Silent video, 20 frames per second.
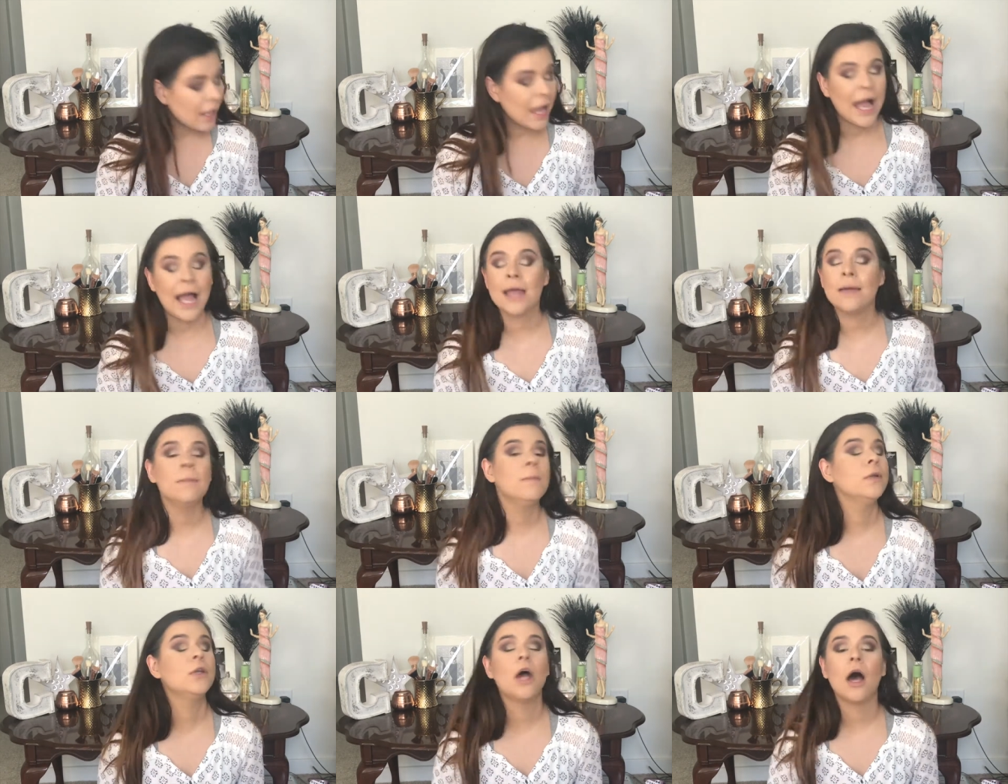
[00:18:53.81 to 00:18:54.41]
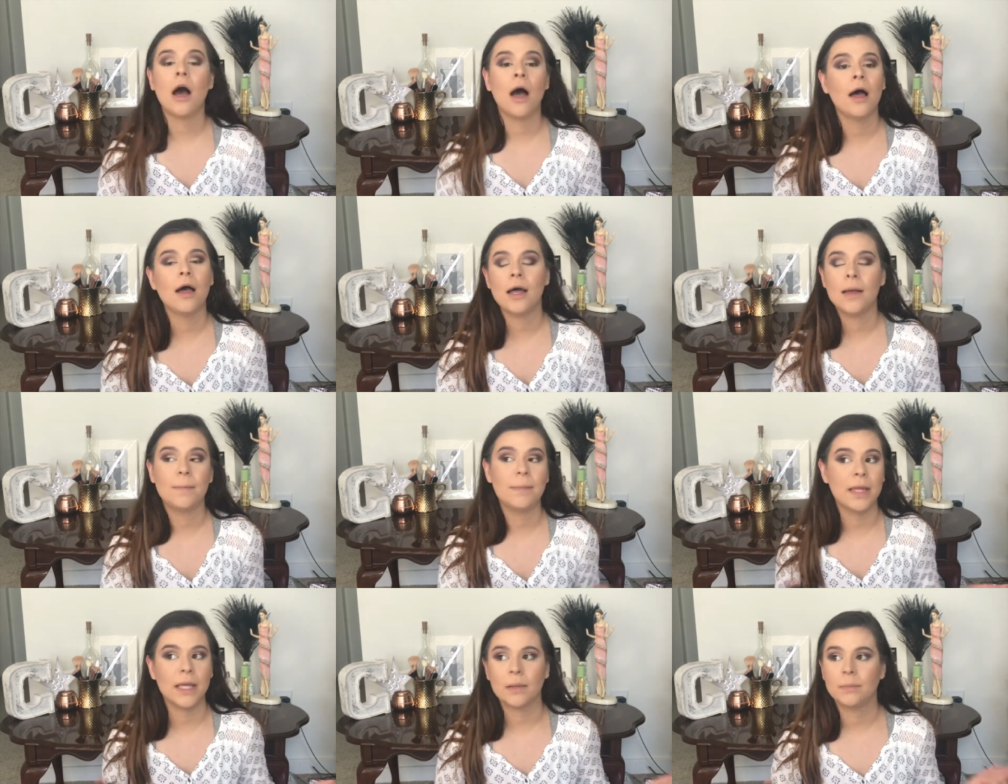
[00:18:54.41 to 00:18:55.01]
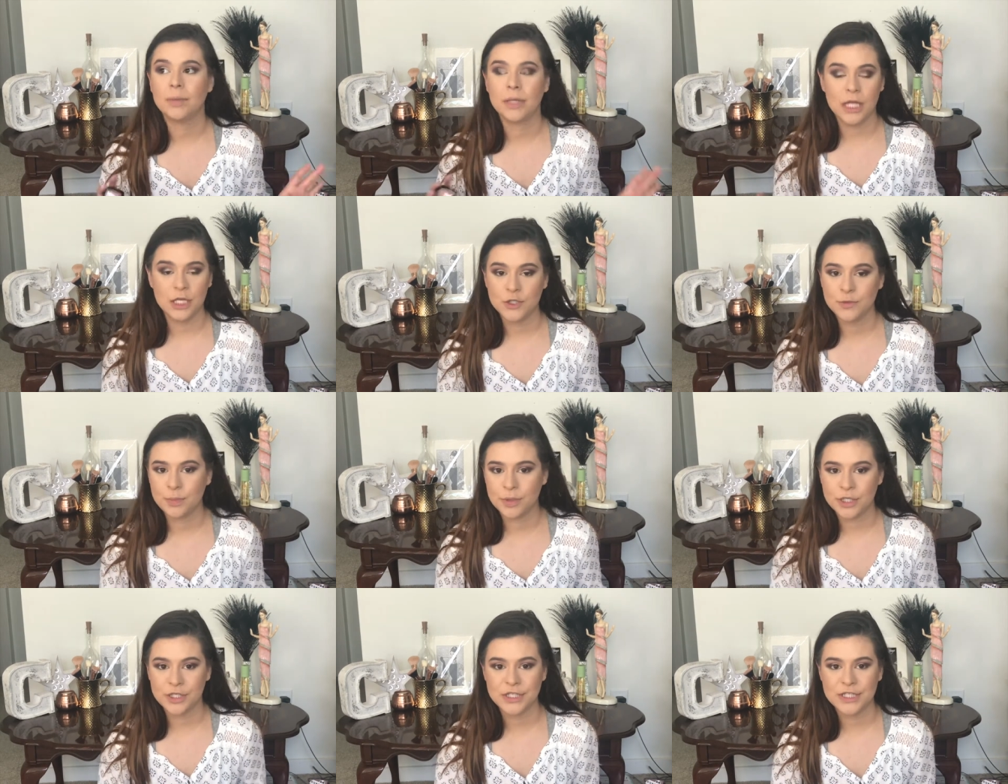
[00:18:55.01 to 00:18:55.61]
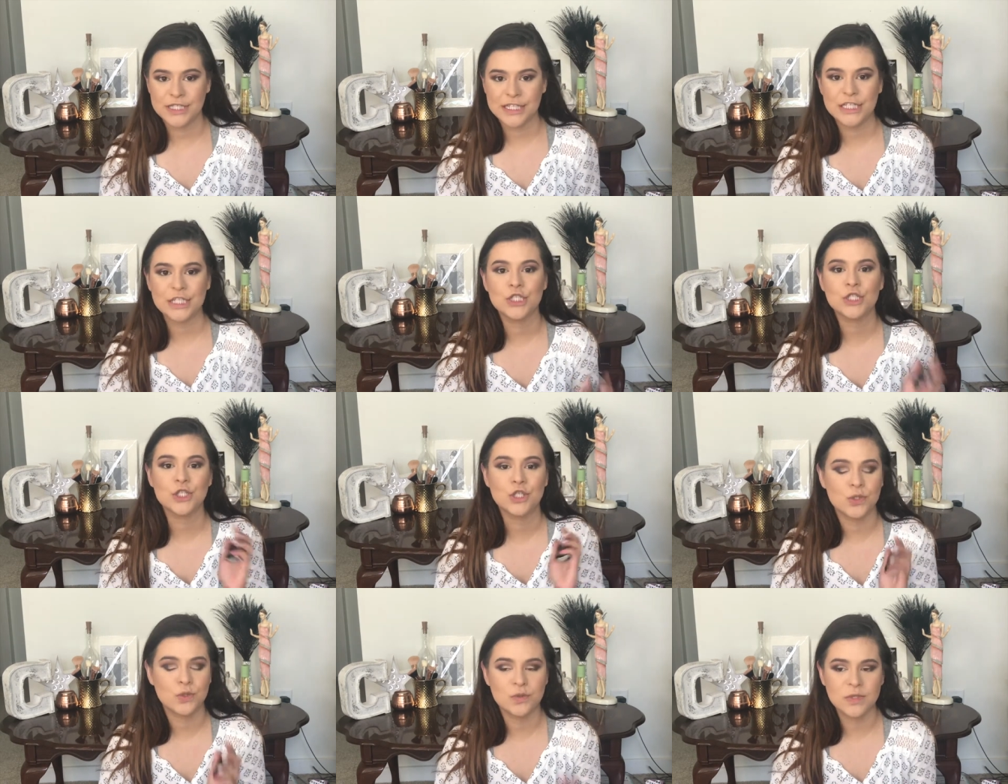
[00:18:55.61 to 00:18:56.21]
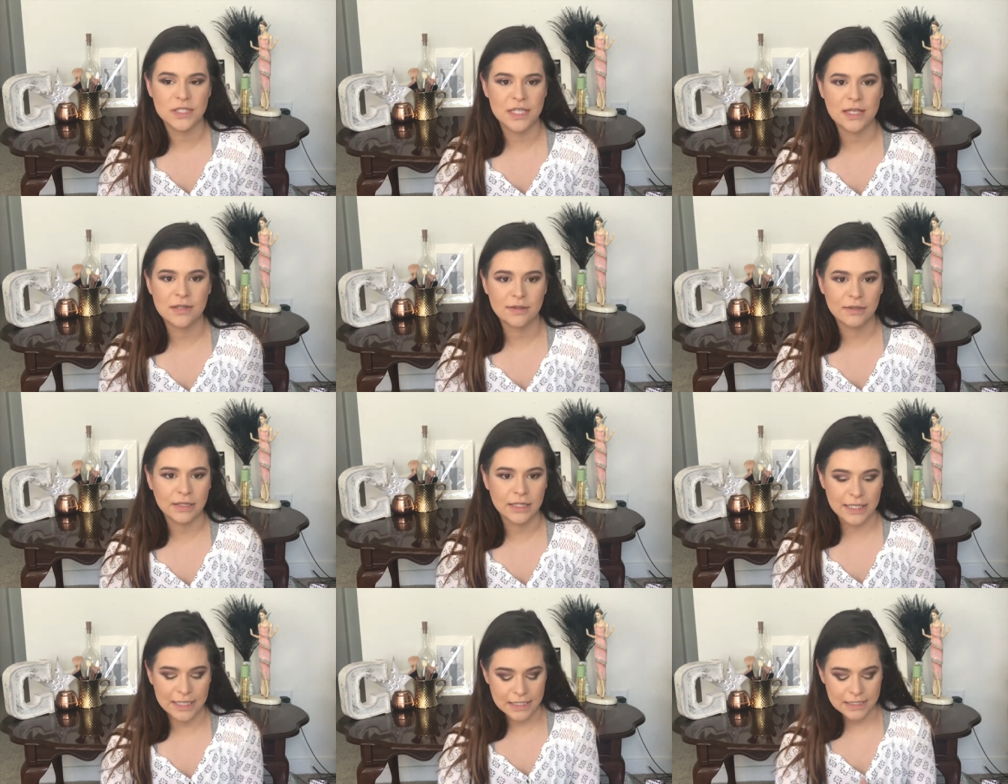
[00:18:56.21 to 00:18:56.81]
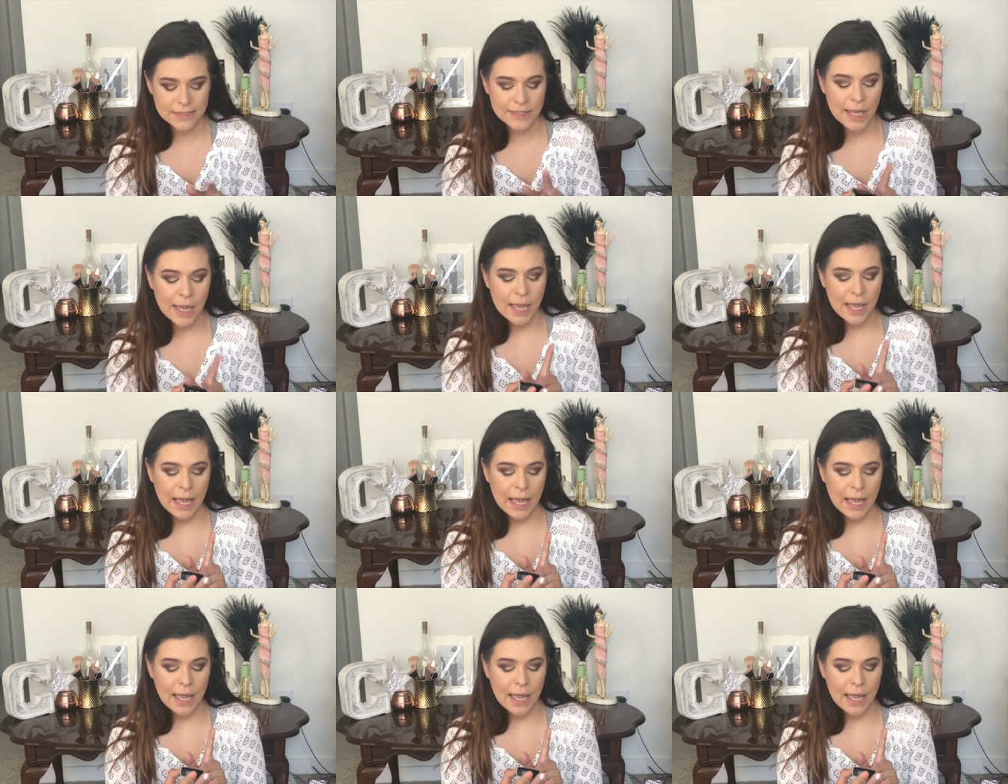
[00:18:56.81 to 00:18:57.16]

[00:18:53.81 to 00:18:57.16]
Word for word: I'm mm. not a big blush person to say the least,